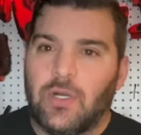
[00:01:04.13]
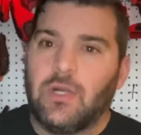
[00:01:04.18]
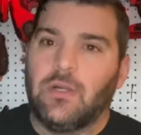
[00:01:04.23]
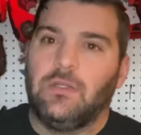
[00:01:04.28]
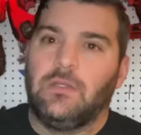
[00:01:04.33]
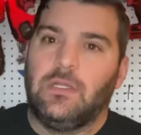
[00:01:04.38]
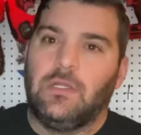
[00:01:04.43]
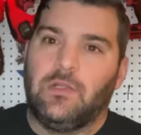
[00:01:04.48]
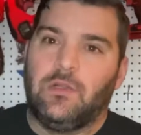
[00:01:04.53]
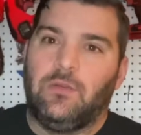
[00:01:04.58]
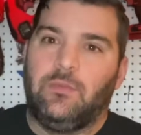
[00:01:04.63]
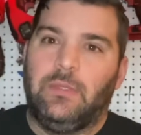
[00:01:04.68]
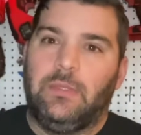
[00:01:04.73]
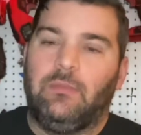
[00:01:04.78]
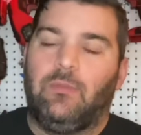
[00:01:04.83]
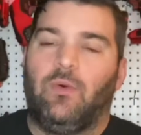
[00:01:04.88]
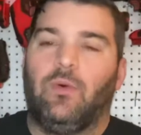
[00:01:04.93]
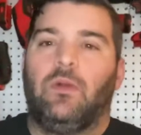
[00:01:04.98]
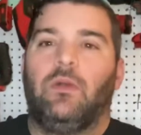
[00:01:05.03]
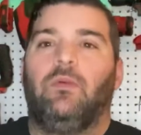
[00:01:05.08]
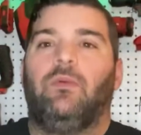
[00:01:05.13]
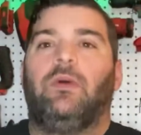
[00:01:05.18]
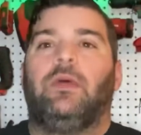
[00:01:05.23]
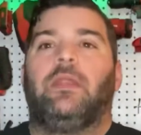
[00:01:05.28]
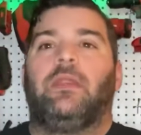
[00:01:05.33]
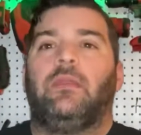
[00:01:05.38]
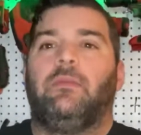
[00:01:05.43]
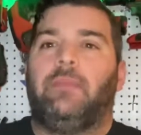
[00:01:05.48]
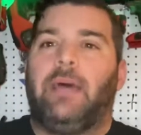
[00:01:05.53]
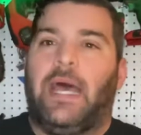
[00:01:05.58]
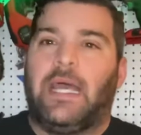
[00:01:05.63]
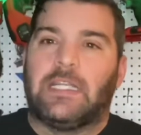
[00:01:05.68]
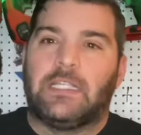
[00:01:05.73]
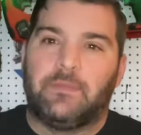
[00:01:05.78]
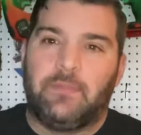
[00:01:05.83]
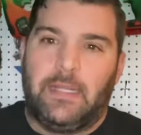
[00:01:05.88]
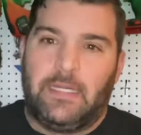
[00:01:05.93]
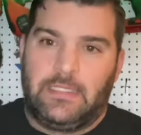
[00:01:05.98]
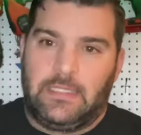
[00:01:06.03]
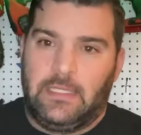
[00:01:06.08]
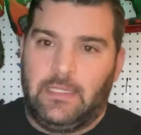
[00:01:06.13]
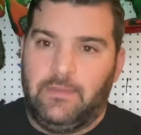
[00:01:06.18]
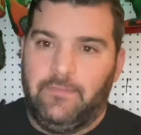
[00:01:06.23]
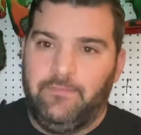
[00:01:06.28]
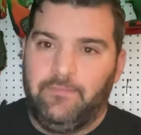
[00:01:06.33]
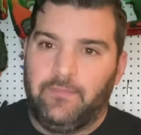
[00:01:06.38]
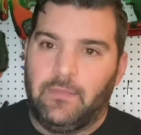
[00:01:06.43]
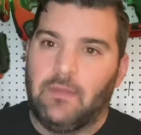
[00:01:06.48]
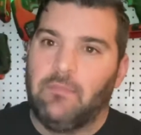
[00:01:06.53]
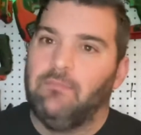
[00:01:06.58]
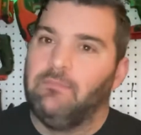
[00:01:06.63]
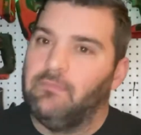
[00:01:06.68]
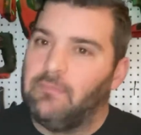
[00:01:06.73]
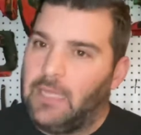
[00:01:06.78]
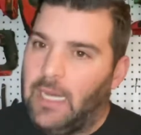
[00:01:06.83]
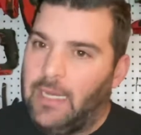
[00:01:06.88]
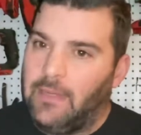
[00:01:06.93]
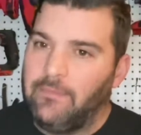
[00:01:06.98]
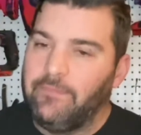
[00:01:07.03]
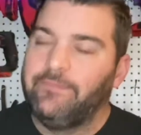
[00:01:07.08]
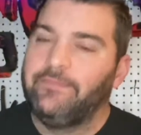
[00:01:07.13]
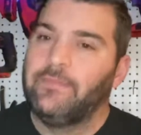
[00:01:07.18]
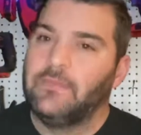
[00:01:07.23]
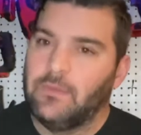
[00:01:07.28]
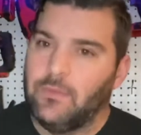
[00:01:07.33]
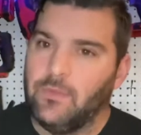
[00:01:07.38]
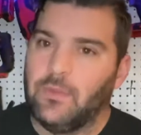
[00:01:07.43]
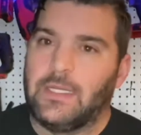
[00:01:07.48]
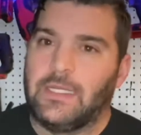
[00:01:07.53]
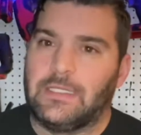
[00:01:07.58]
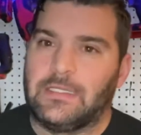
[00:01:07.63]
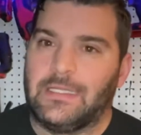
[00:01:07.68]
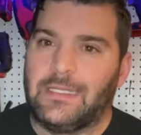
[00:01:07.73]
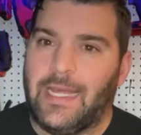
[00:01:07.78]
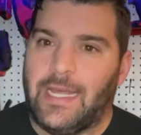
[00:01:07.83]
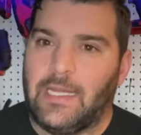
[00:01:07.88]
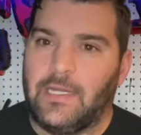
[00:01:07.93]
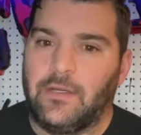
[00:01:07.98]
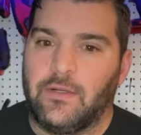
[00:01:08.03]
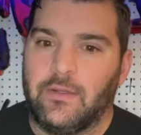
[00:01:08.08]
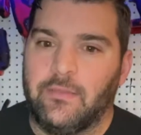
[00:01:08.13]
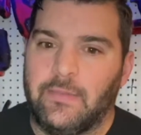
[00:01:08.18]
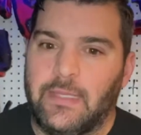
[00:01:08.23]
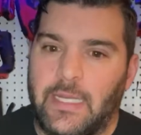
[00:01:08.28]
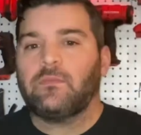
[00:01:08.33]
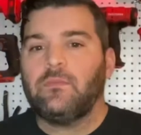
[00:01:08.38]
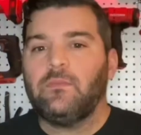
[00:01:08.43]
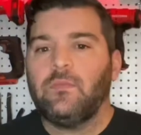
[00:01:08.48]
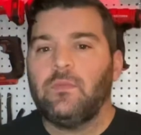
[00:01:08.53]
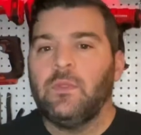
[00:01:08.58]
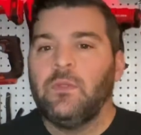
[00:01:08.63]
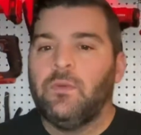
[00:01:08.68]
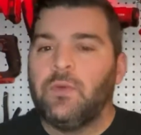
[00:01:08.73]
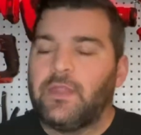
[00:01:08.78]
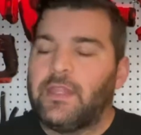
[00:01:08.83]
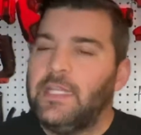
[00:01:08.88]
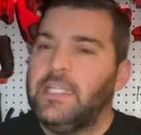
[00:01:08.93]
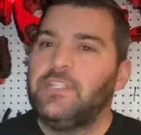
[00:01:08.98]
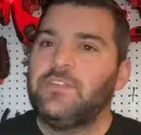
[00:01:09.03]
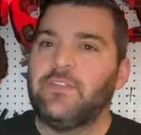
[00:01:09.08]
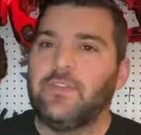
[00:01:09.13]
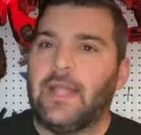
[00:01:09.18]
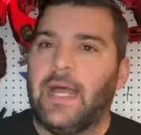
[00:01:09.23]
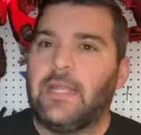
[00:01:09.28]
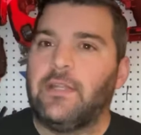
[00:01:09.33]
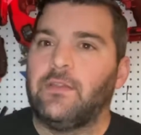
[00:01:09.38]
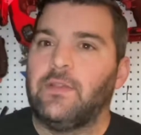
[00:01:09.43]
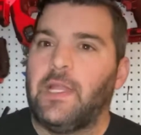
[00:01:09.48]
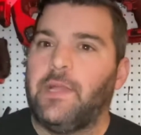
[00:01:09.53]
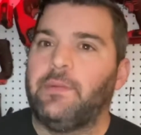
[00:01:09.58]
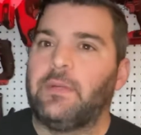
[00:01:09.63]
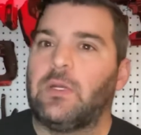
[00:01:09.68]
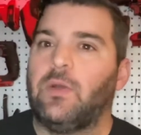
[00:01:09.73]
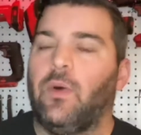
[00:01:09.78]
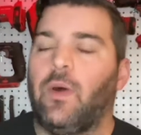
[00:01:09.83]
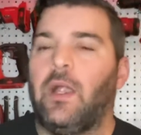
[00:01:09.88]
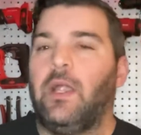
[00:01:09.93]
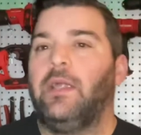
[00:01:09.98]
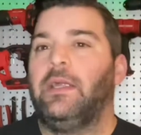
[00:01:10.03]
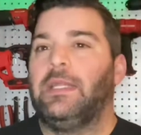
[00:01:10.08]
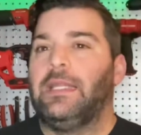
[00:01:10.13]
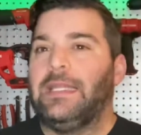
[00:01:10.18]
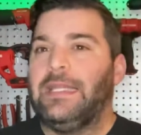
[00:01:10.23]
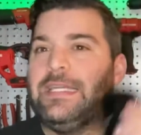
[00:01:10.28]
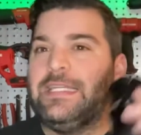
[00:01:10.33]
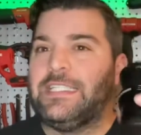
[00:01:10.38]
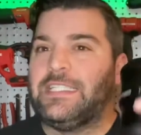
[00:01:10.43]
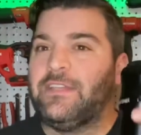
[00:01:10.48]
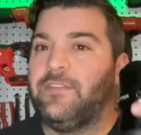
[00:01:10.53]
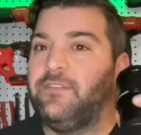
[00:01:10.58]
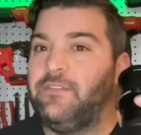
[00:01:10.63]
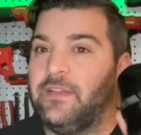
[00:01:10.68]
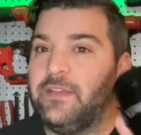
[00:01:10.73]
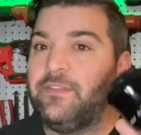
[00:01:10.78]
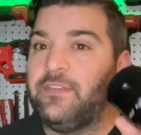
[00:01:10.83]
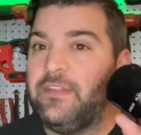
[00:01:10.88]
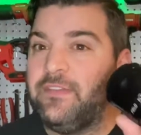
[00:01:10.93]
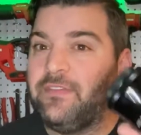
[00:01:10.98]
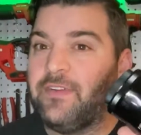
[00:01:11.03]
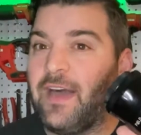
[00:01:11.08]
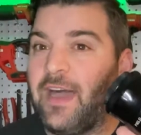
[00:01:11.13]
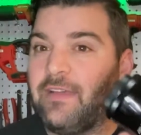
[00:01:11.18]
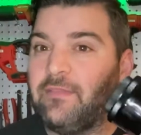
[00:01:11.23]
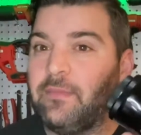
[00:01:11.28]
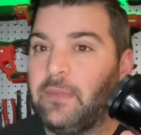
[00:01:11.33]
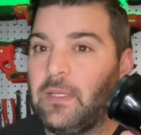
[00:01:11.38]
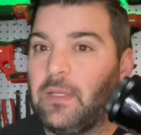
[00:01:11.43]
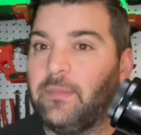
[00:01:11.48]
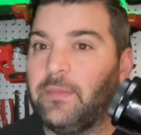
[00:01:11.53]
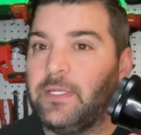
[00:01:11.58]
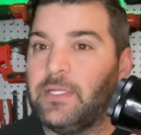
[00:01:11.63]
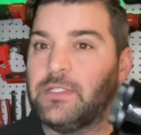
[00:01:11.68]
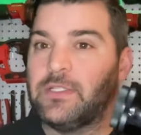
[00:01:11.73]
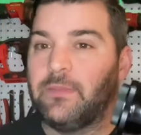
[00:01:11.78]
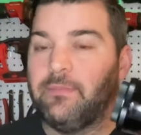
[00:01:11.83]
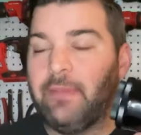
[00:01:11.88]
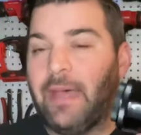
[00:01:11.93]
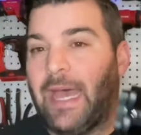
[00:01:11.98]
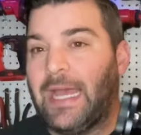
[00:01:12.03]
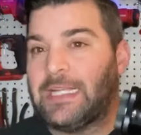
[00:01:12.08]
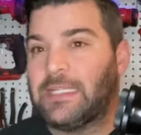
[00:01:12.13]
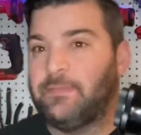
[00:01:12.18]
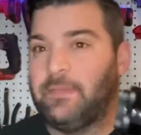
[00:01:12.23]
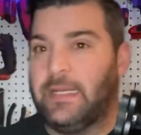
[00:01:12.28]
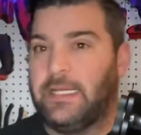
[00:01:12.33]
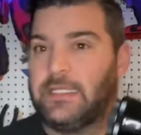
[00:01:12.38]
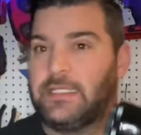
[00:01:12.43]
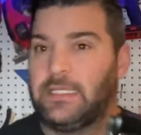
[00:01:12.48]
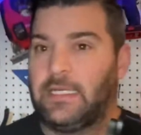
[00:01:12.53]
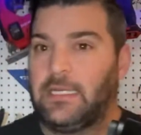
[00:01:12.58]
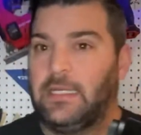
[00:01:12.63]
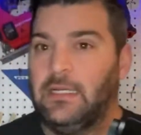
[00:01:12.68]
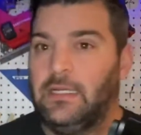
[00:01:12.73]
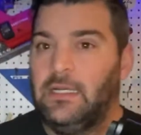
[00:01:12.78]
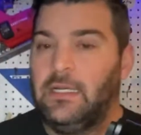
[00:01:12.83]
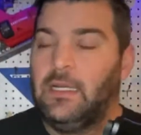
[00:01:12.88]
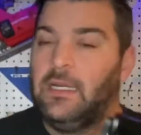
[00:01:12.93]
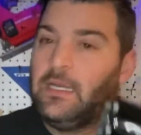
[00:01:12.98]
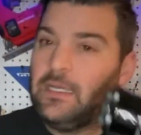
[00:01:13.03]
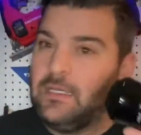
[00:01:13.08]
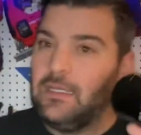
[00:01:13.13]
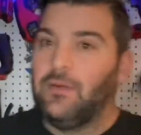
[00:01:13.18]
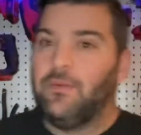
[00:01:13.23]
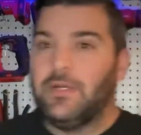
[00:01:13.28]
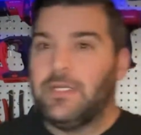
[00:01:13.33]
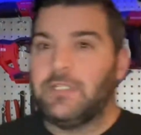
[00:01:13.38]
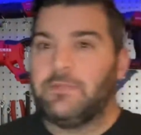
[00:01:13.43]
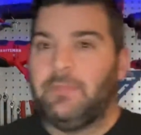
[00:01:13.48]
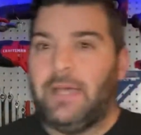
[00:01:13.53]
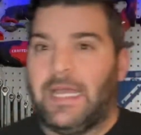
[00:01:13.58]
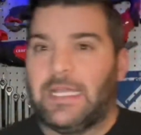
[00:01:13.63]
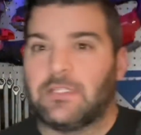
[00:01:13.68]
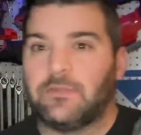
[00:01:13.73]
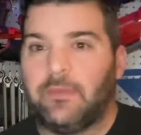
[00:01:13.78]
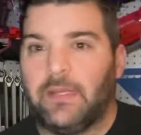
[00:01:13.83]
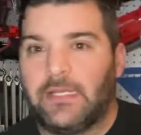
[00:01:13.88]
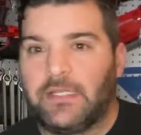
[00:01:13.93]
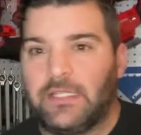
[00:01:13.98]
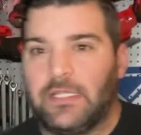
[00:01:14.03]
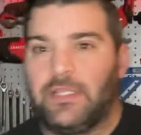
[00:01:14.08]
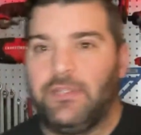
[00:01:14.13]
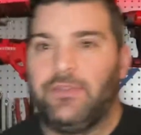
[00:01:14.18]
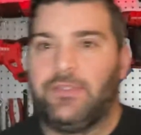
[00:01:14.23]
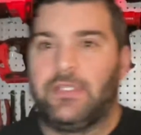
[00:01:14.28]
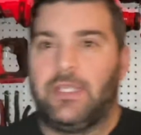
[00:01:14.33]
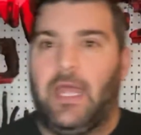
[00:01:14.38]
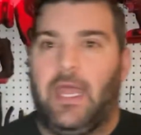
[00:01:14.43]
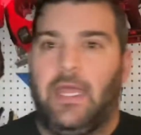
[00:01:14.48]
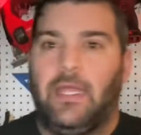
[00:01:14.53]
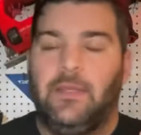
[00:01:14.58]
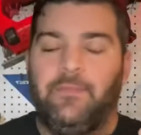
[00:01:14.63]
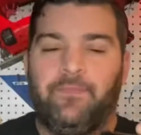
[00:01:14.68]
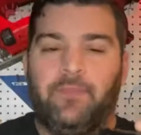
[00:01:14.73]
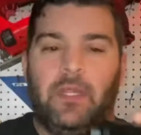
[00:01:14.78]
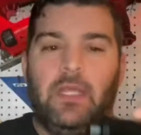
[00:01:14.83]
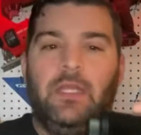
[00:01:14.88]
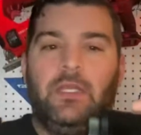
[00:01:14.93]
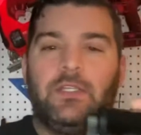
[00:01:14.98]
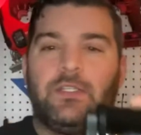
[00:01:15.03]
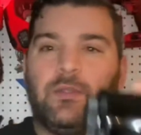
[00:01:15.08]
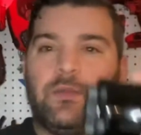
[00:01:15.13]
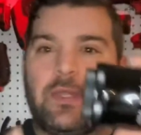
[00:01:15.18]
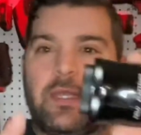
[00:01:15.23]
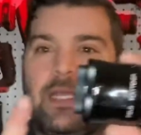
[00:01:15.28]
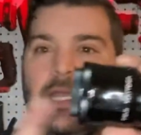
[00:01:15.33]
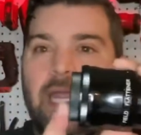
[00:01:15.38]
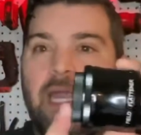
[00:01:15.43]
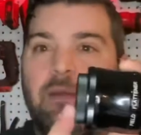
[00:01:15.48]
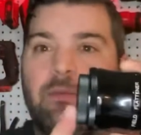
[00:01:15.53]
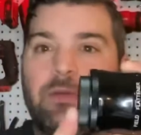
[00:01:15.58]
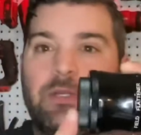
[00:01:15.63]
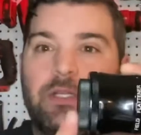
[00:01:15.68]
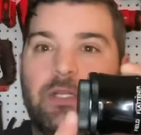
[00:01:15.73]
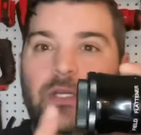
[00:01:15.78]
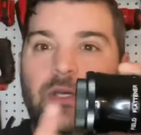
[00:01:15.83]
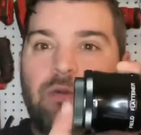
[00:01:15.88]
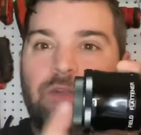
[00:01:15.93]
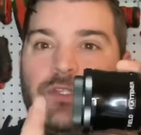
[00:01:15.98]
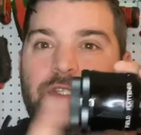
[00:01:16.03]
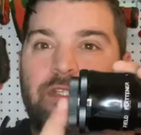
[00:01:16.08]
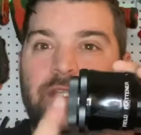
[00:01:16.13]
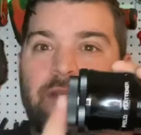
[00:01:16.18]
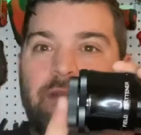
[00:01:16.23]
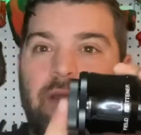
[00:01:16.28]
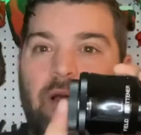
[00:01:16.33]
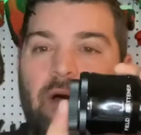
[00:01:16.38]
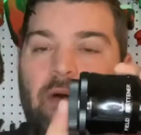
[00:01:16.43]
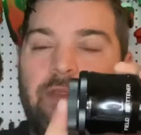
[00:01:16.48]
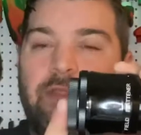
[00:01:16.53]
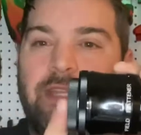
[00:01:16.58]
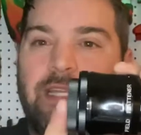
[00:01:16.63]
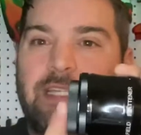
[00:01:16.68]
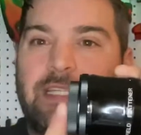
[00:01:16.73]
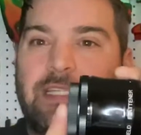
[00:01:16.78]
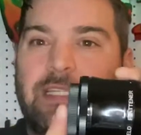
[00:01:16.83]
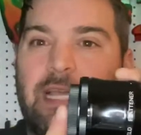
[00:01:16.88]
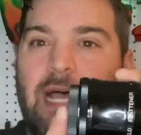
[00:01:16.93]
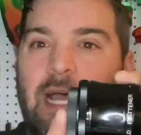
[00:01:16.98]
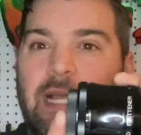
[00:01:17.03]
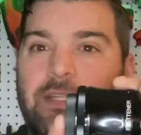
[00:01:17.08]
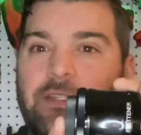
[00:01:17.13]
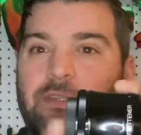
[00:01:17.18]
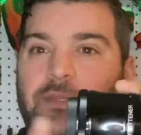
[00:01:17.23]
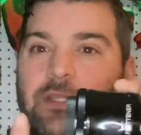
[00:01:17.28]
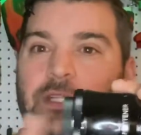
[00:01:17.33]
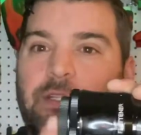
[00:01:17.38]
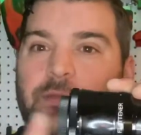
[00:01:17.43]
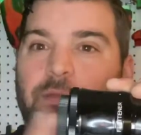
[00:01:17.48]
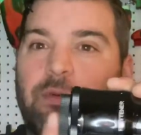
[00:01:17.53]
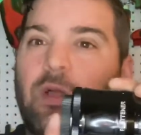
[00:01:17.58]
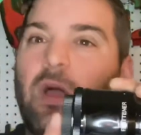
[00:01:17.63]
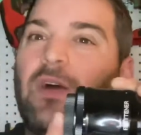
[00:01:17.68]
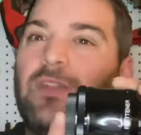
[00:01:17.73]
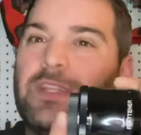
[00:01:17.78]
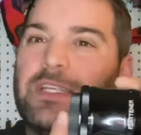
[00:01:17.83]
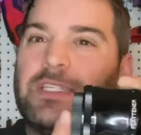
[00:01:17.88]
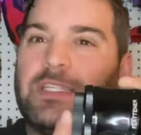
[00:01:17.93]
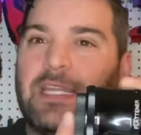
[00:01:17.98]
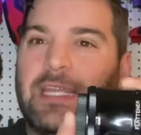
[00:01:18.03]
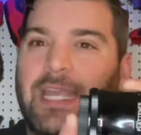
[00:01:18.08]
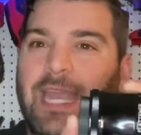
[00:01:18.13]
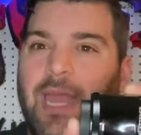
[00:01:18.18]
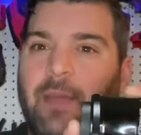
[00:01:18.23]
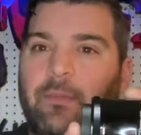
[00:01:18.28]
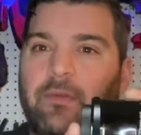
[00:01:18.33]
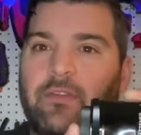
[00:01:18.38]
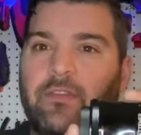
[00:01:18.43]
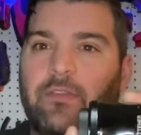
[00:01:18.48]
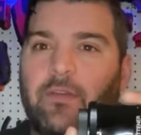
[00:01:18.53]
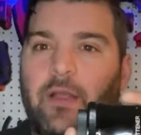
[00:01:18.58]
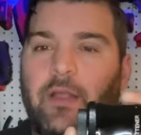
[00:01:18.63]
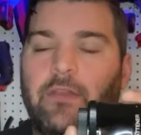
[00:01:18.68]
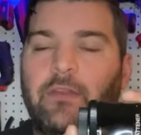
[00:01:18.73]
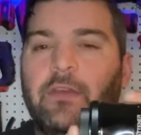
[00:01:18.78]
a little bit more with the backspacing, but we'll get to that here in a minute. With each flattener, they require at least 55 millimeters of backspacing. Now, what is backspacing, you say? So the camera goes to on this side. So we'll call this the camera front.